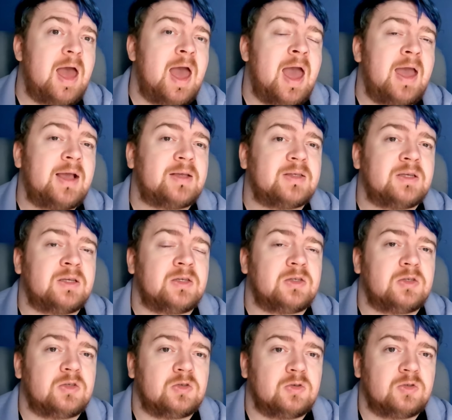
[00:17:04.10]
X is
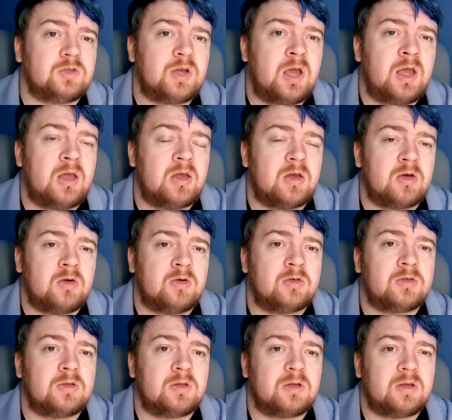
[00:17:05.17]
such a
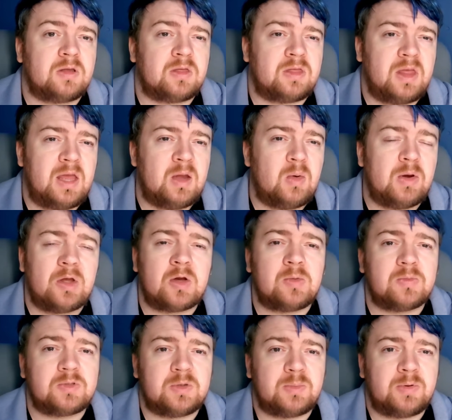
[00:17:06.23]
good thing when it
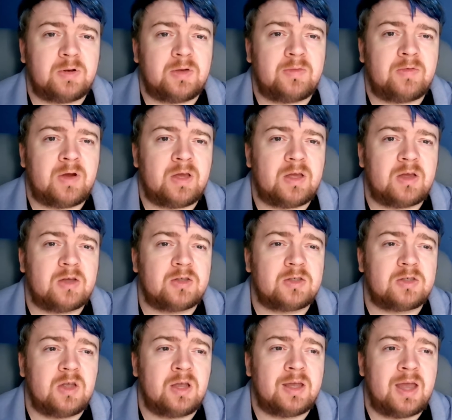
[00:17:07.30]
comes to proliferate,
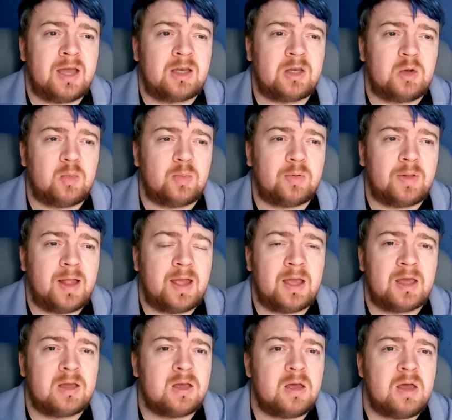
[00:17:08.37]
because again,
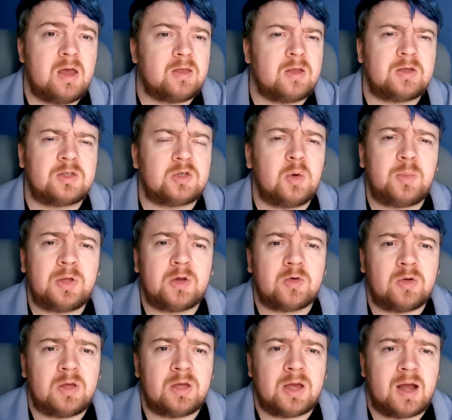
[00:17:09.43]
there's so many
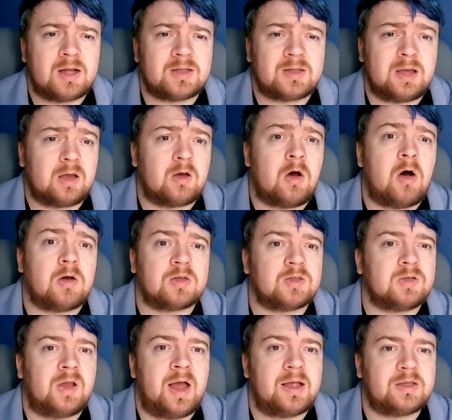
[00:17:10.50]
green cards that cost
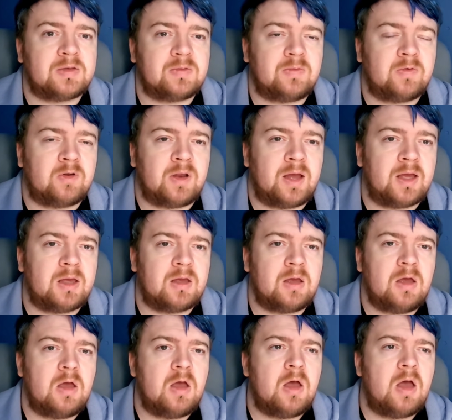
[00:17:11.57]
less. For
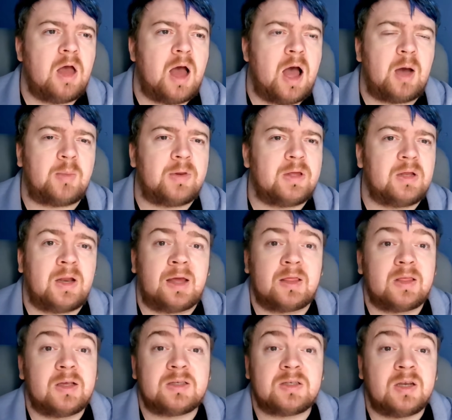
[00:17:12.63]
how many, like
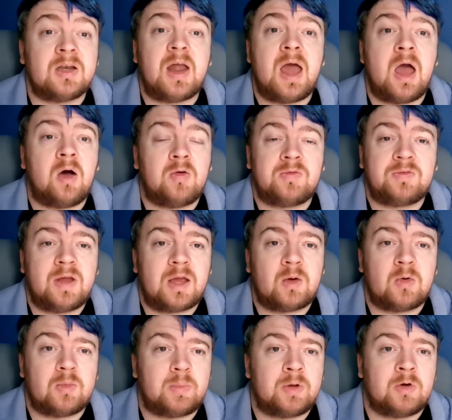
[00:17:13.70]
this in an elf deck
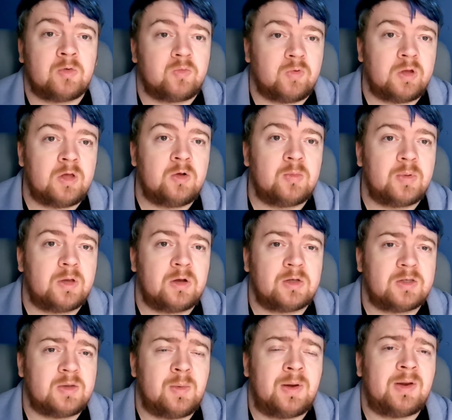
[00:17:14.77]
would be unreal, because
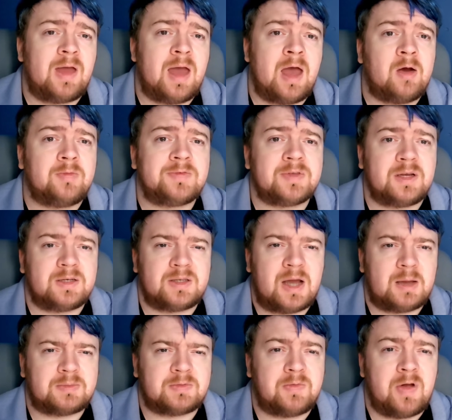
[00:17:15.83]
the amount of elves that
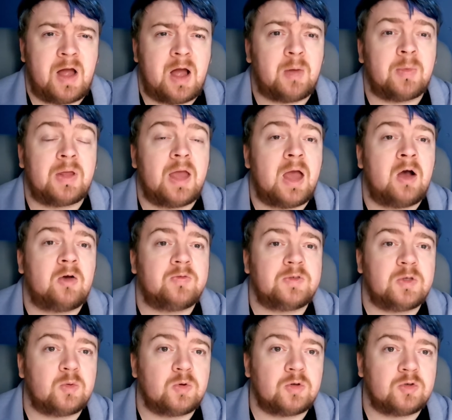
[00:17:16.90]
taps for how many elves
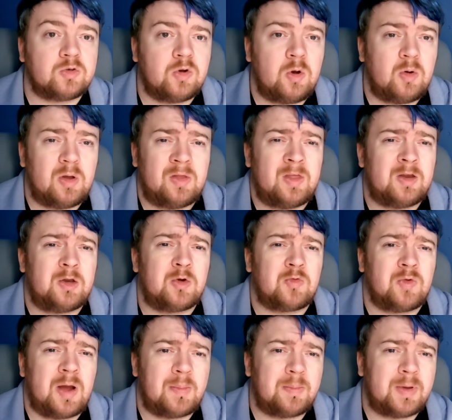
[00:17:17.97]
you control, and then you're
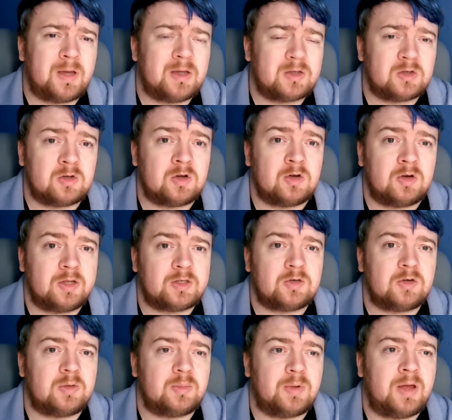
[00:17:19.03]
ramping, so you're
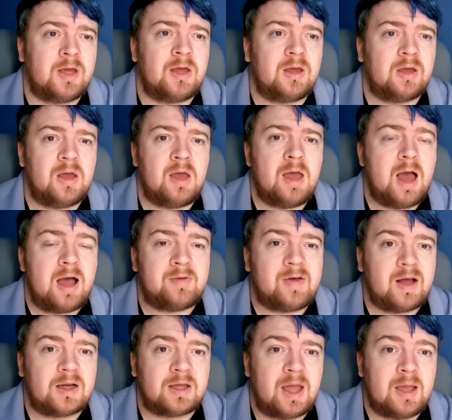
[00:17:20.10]
literally playing, I've
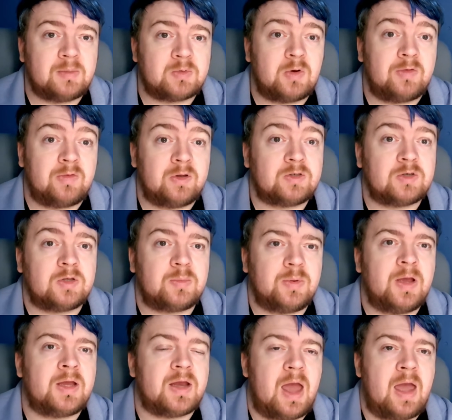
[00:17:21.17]
had games where I've literally
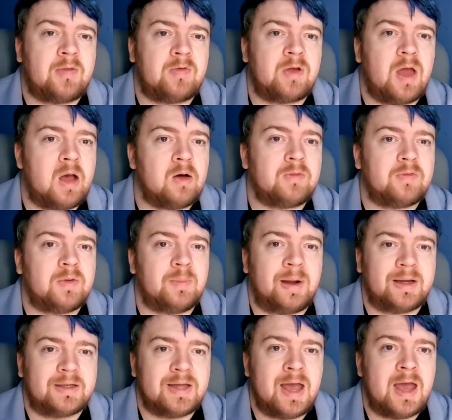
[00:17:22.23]
played every elf in my
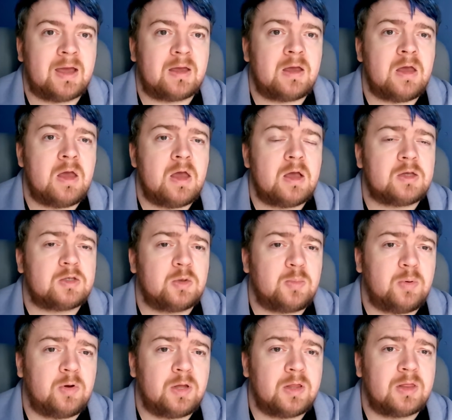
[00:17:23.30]
deck. So
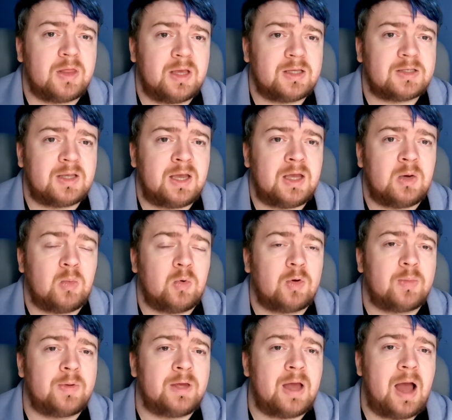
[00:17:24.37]
putting this in would
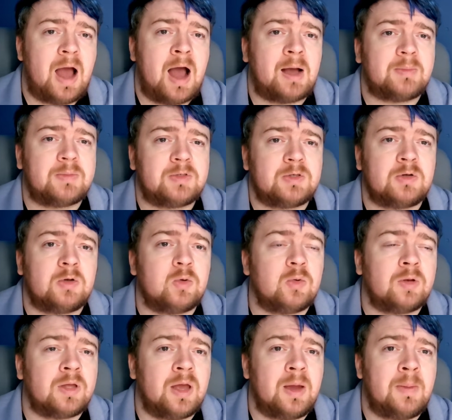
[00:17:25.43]
be
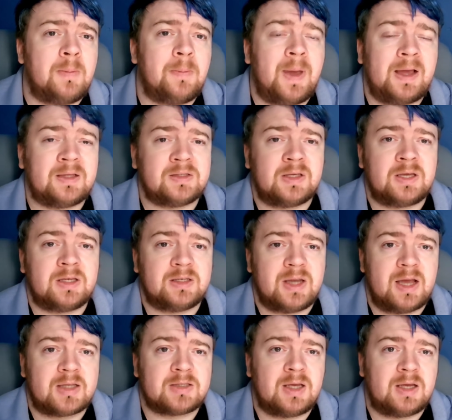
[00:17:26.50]
absolutely amazing in
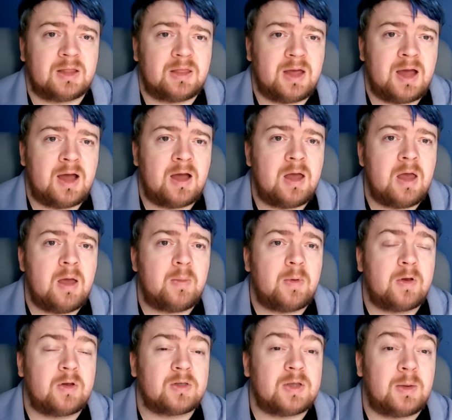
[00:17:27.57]
decks like that,
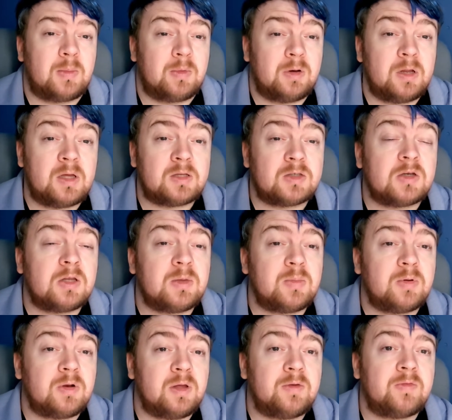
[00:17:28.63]
because I'm literally
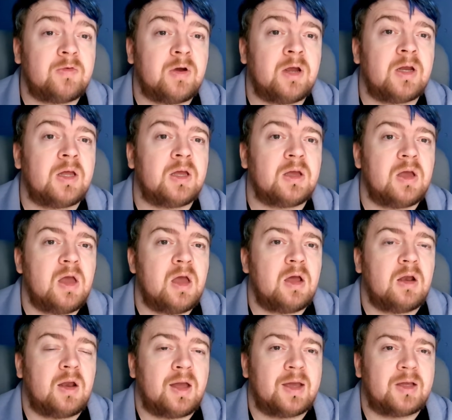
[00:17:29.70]
proliferating
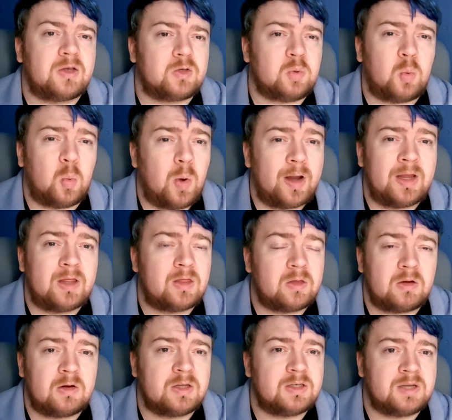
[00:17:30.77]
like
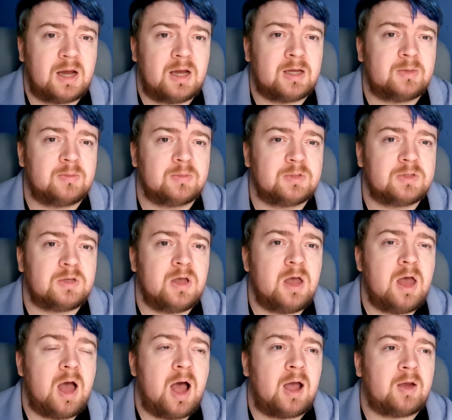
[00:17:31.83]
20-30 times.
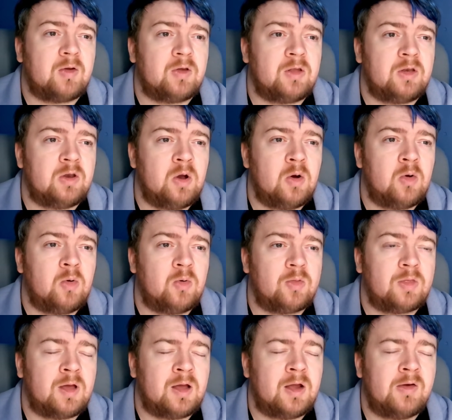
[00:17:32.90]
I know
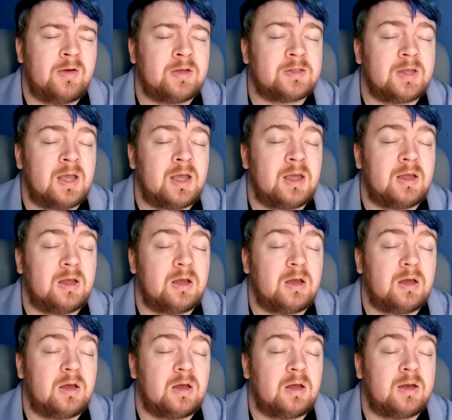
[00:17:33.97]
there is a
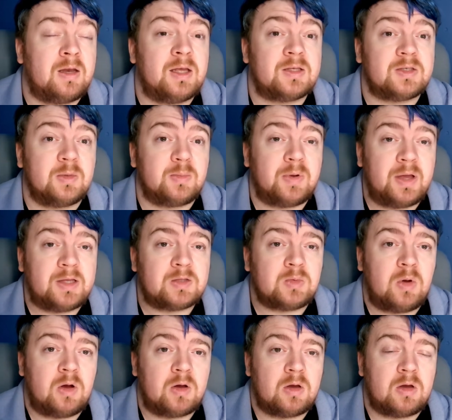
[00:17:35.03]
Nissa
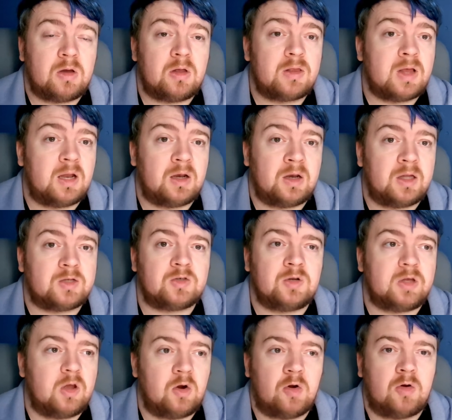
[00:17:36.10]
Planeswalker that
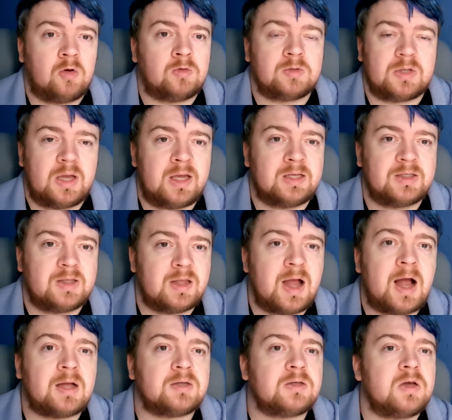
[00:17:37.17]
literally her ult is
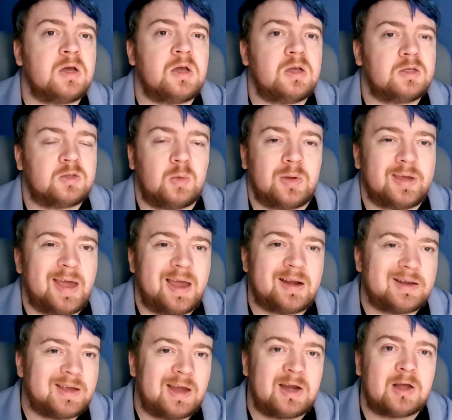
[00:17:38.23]
that. So again,
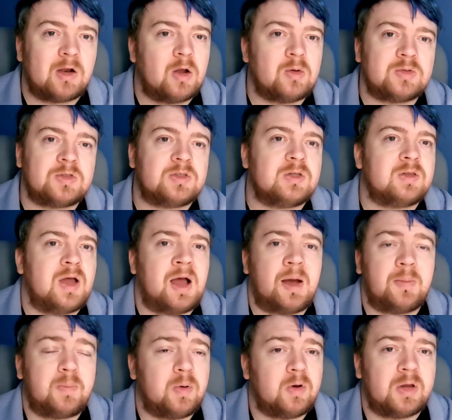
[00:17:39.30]
getting closer to
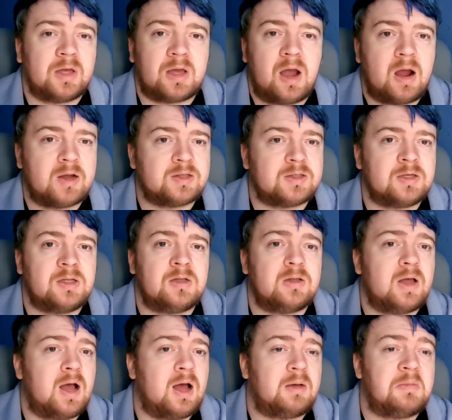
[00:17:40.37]
that, putting cards in
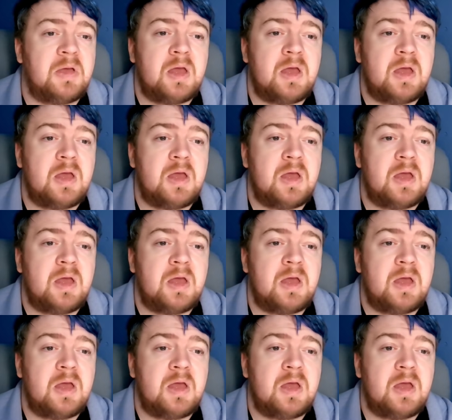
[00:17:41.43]
that